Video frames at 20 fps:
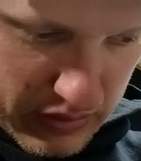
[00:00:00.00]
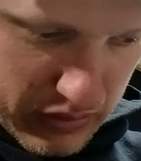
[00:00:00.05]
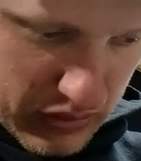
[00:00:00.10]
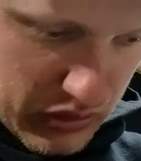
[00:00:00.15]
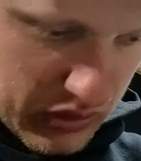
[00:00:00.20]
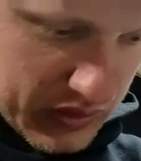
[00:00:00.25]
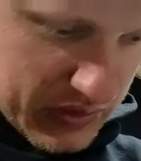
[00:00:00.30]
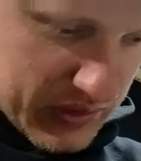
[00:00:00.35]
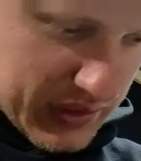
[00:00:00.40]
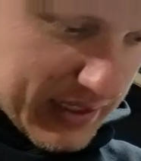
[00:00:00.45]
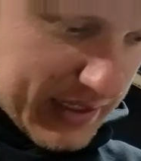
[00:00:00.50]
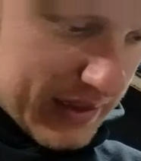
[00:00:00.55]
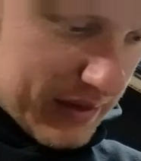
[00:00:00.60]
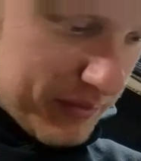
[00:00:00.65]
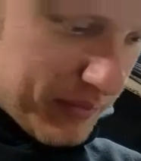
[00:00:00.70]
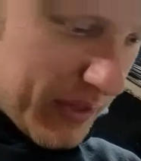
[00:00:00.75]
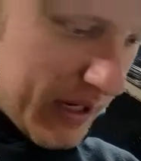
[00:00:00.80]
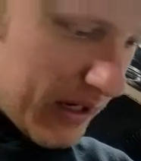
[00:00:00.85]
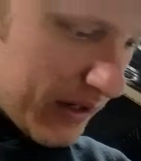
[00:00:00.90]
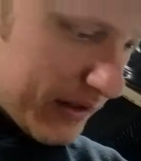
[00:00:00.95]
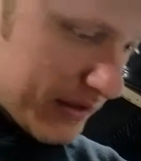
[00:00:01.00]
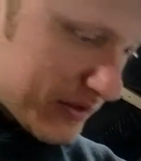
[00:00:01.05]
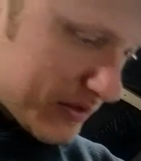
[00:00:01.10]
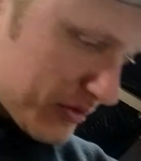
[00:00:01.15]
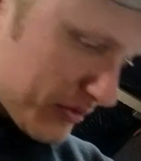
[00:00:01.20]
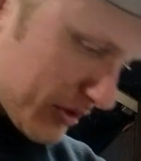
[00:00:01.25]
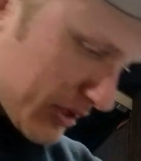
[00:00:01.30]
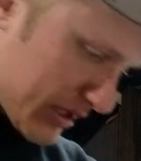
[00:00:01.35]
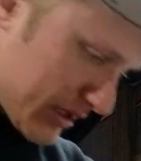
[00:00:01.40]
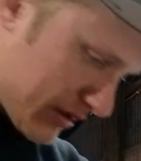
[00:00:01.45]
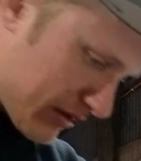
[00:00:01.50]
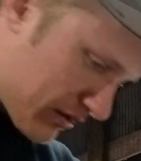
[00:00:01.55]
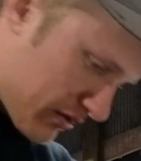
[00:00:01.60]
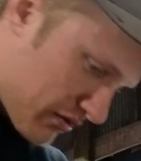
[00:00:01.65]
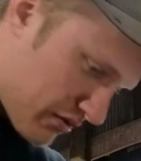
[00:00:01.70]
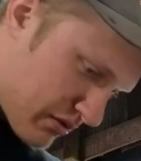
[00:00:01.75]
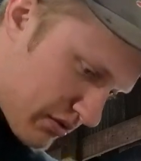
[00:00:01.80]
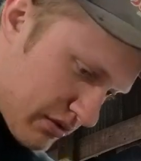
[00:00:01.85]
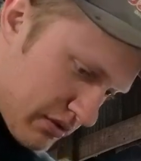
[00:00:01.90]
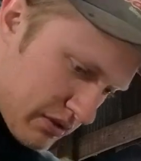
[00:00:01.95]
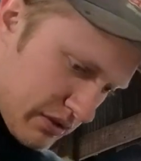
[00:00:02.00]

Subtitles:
Looks like the bearing's okay though.